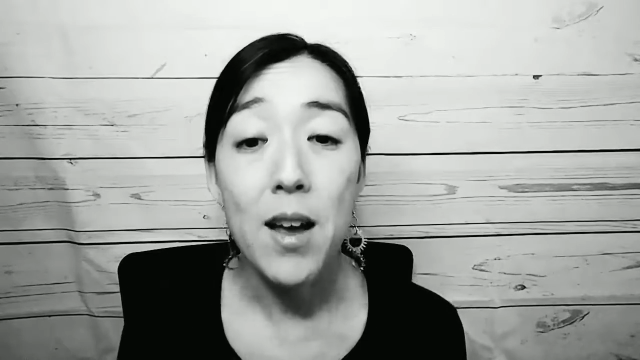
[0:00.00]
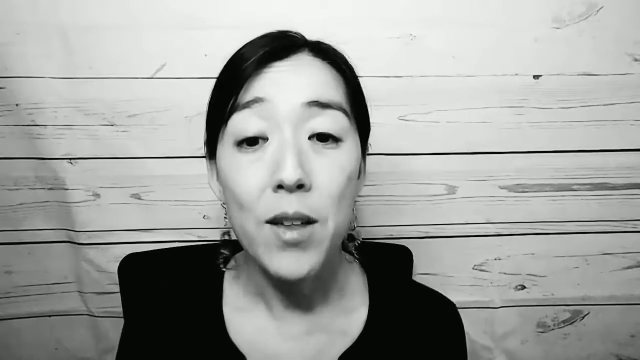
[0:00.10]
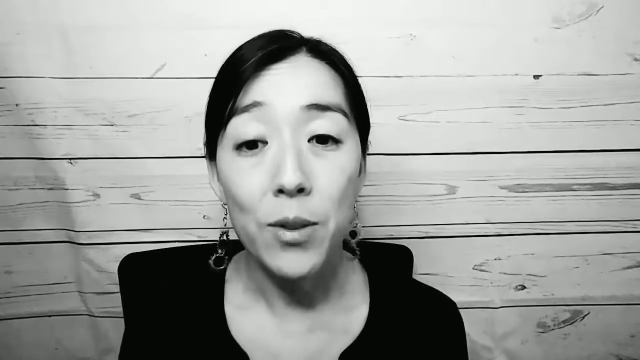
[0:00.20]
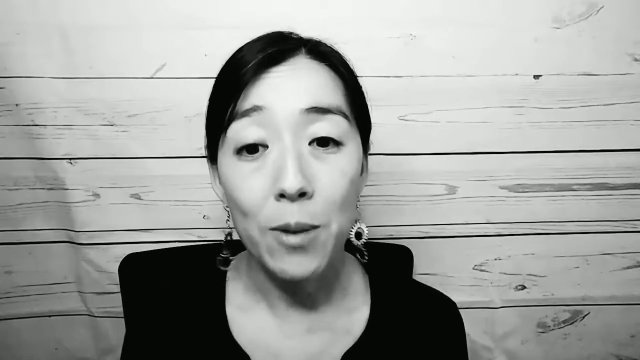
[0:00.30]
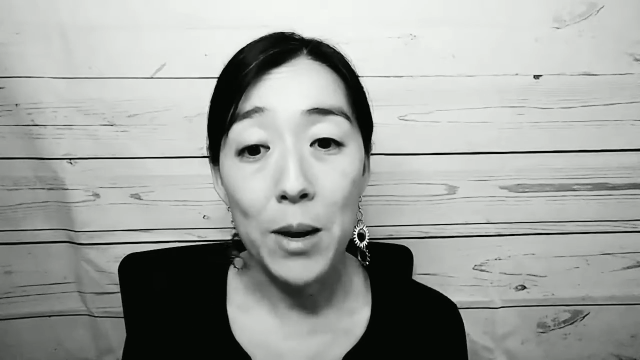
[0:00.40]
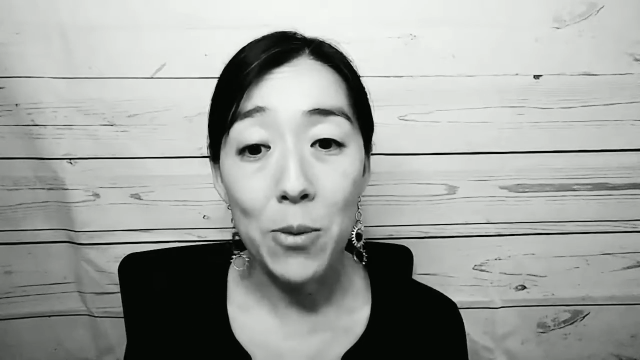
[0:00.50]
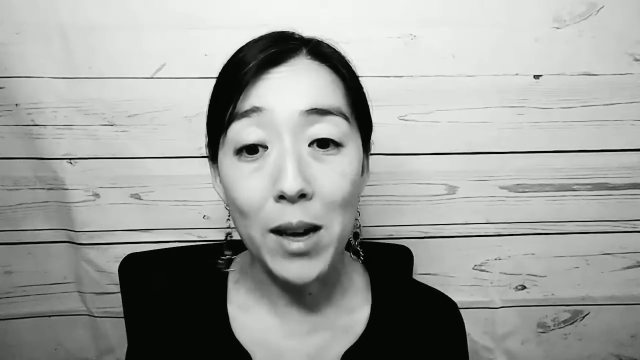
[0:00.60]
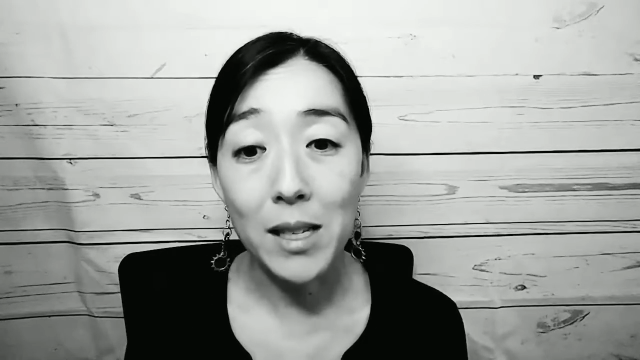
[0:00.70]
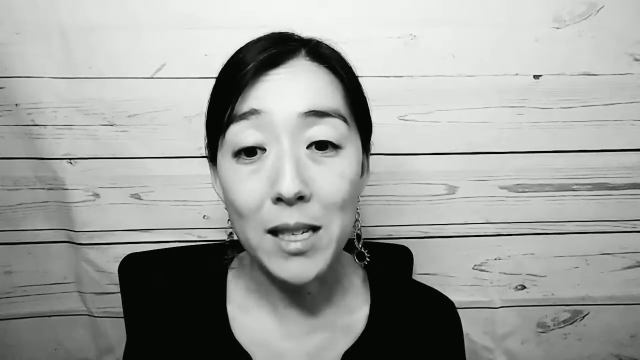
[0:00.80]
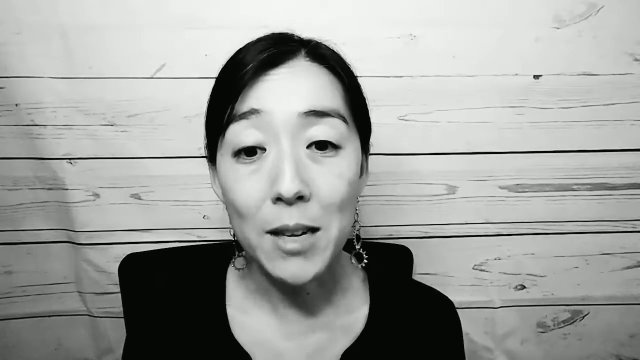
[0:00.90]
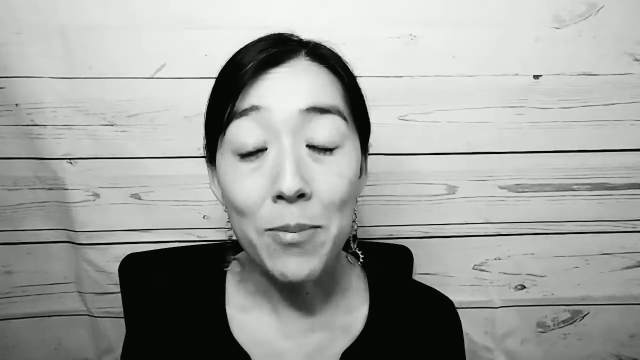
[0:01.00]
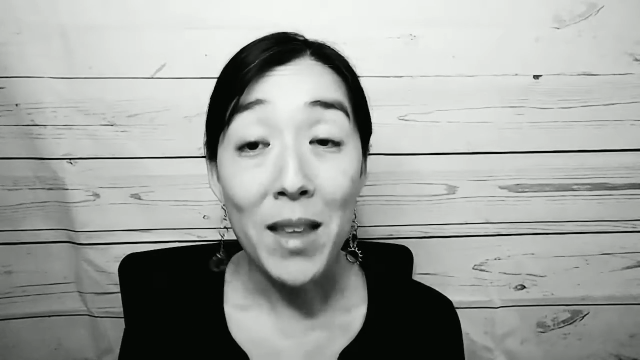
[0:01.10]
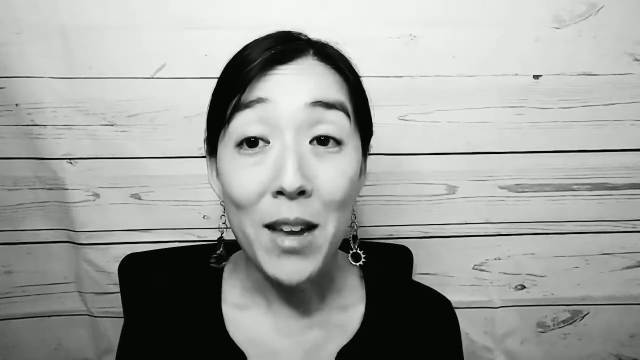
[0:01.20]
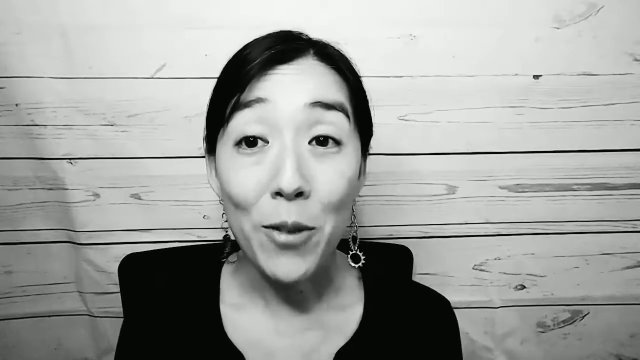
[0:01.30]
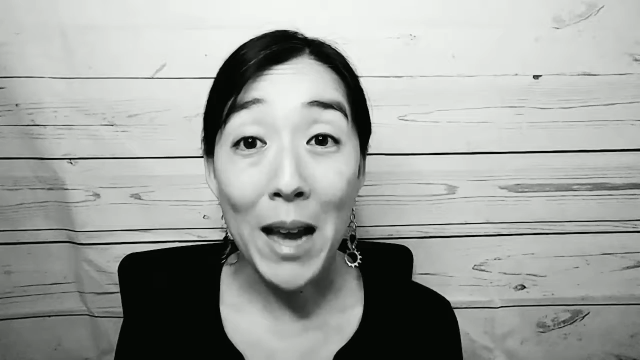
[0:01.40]
the right ones.
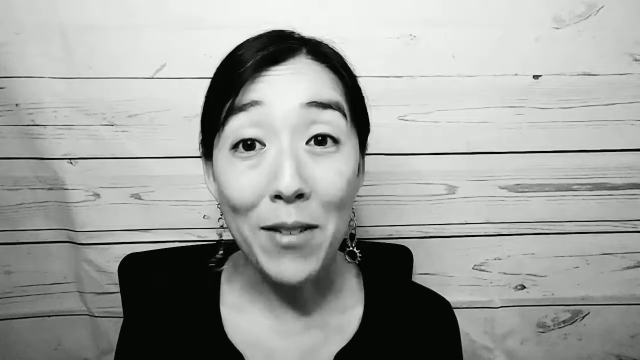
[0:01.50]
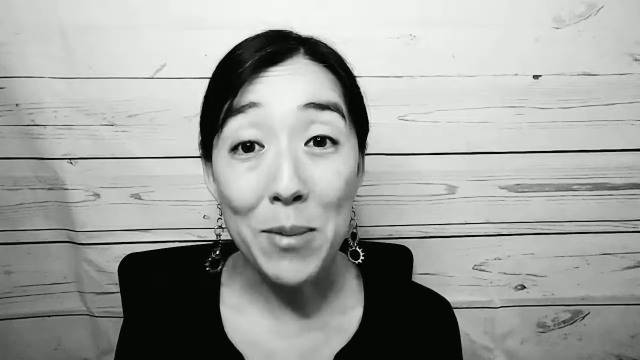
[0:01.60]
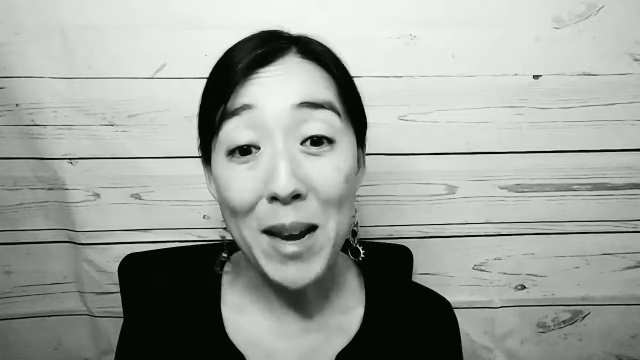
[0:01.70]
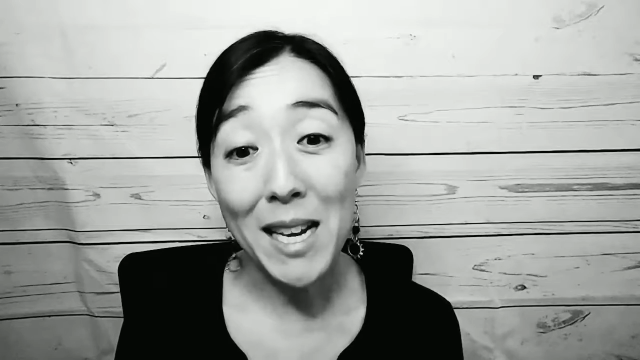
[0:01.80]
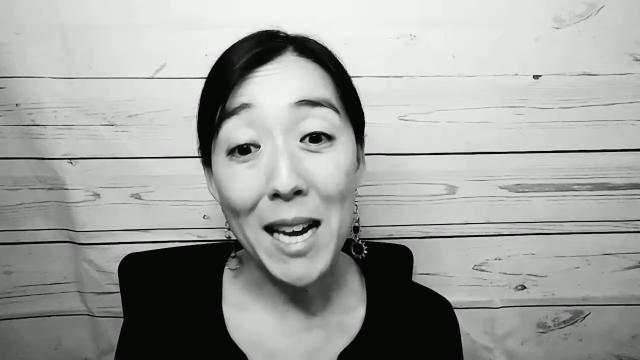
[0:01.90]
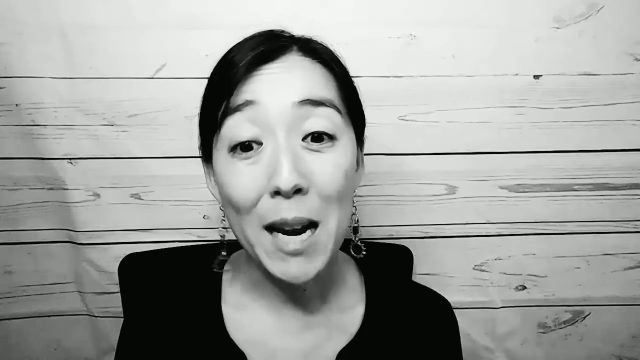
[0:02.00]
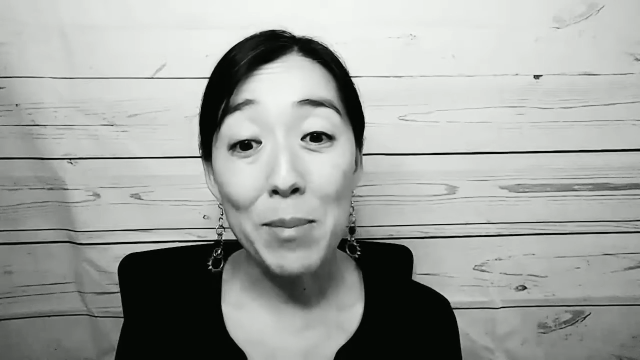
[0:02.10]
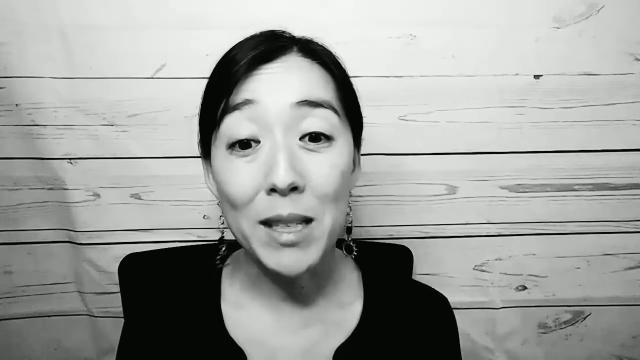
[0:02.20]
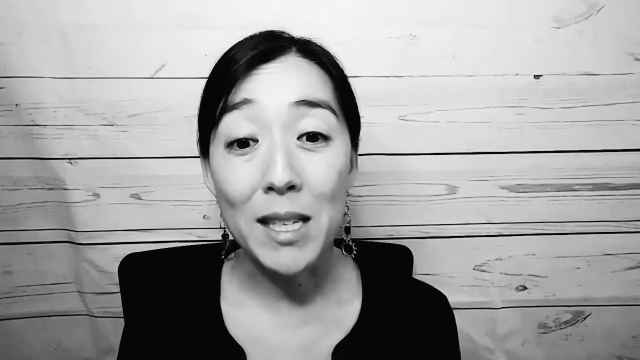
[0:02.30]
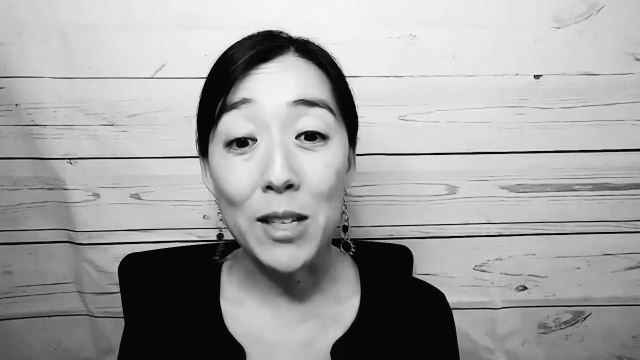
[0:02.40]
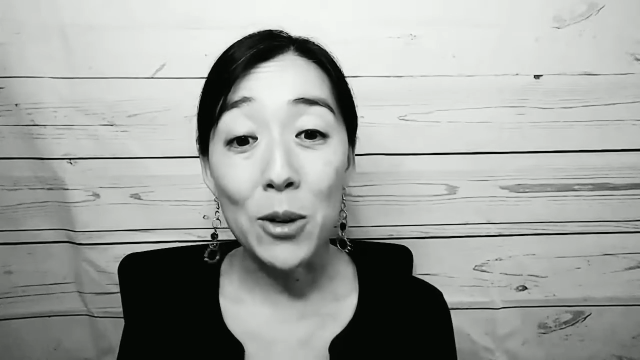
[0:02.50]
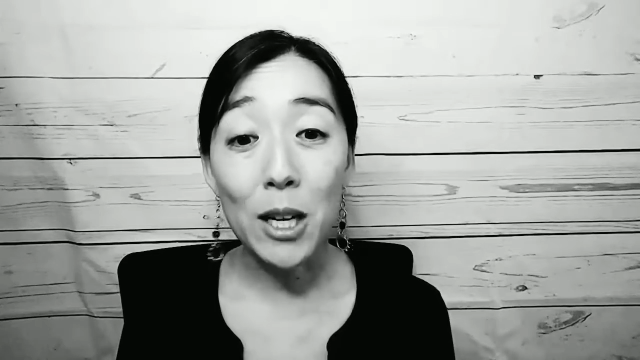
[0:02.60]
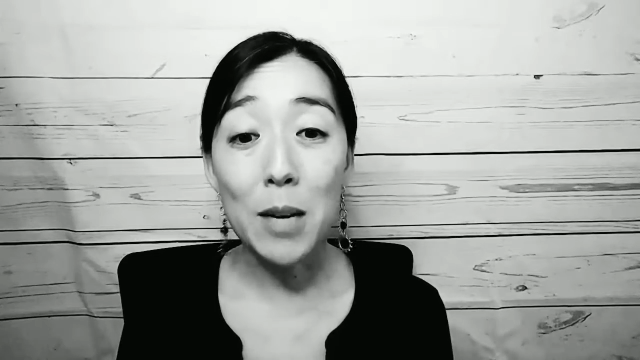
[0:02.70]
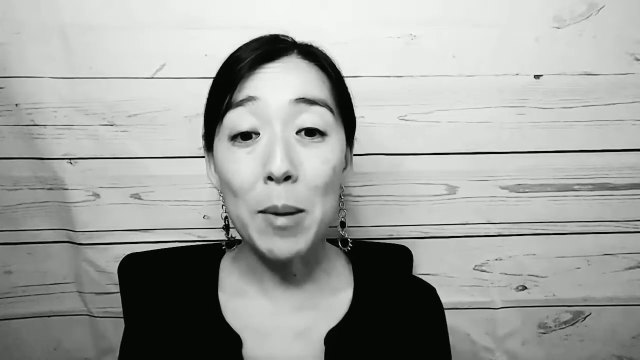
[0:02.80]
If we haven't met yet, I'm Melissa Corkum.